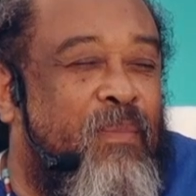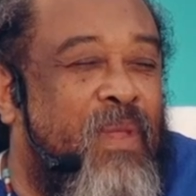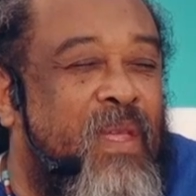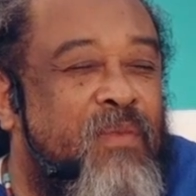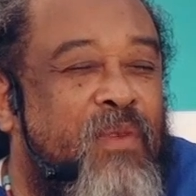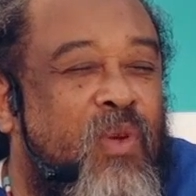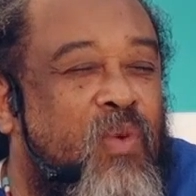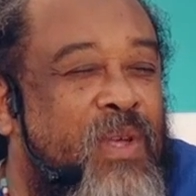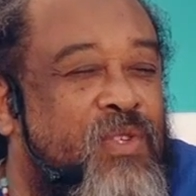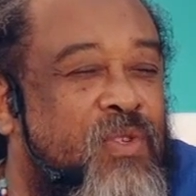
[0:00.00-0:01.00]
Even the
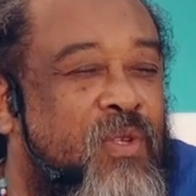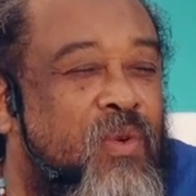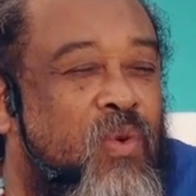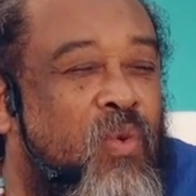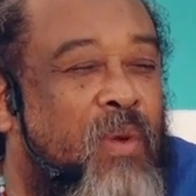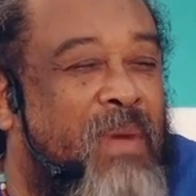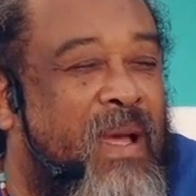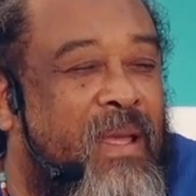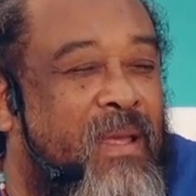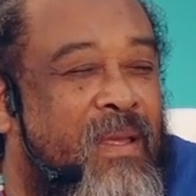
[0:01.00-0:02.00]
question, who am
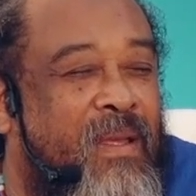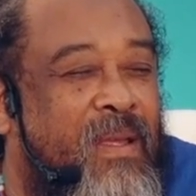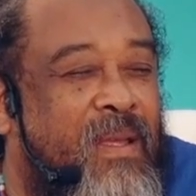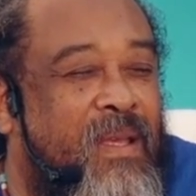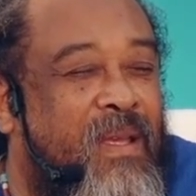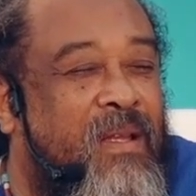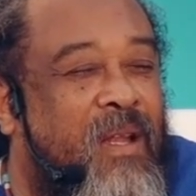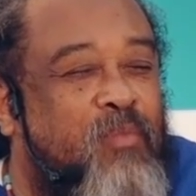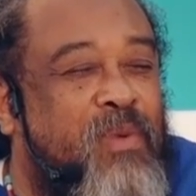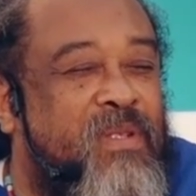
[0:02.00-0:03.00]
I,
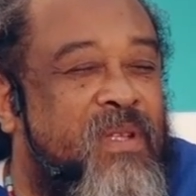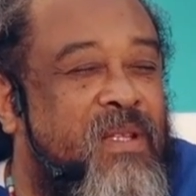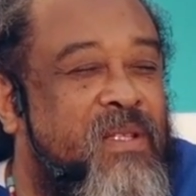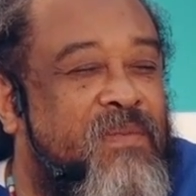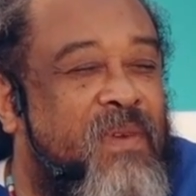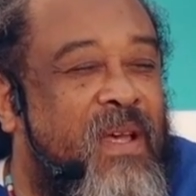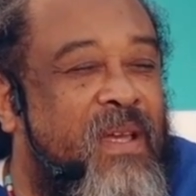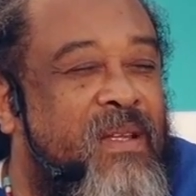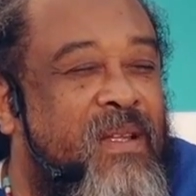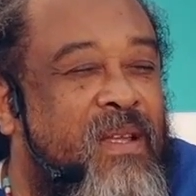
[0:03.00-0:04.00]
cannot be
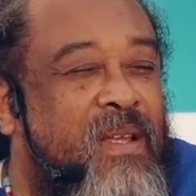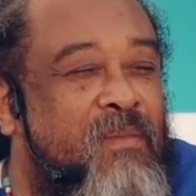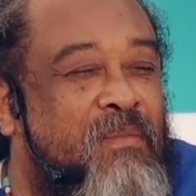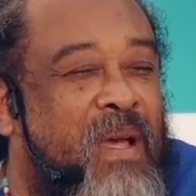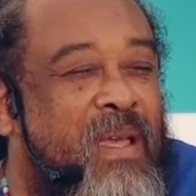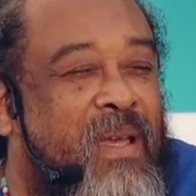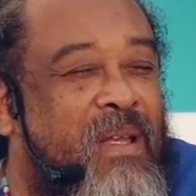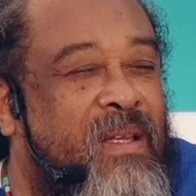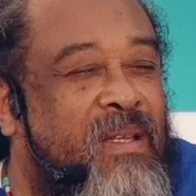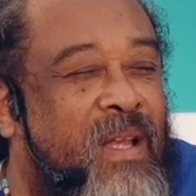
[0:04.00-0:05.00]
satisfied by an
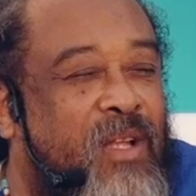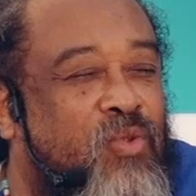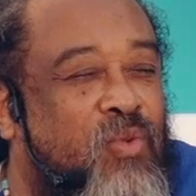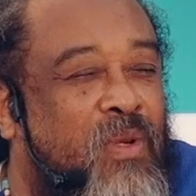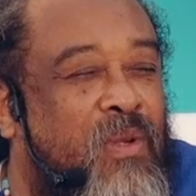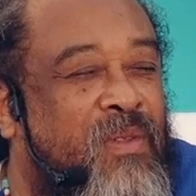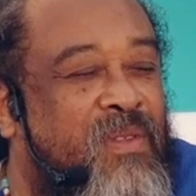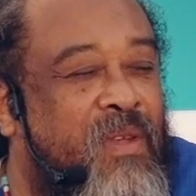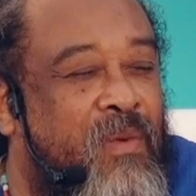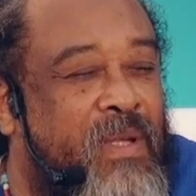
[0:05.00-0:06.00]
intellectual,
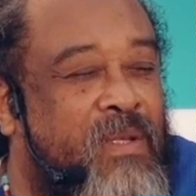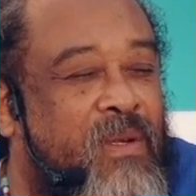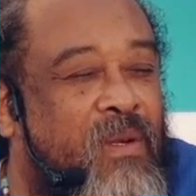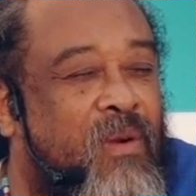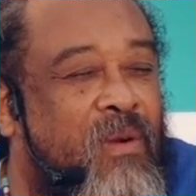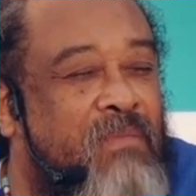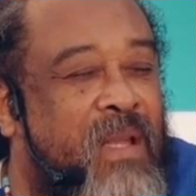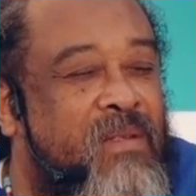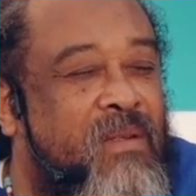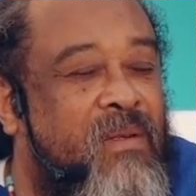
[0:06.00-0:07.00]
theoretical, or
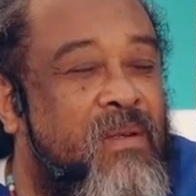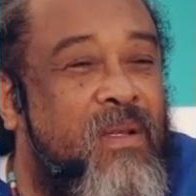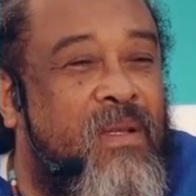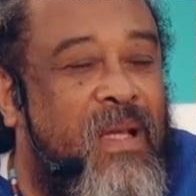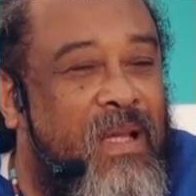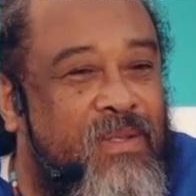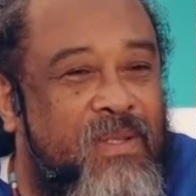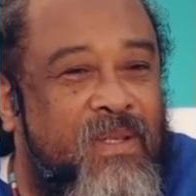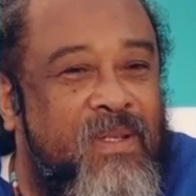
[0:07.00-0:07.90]
mental answer.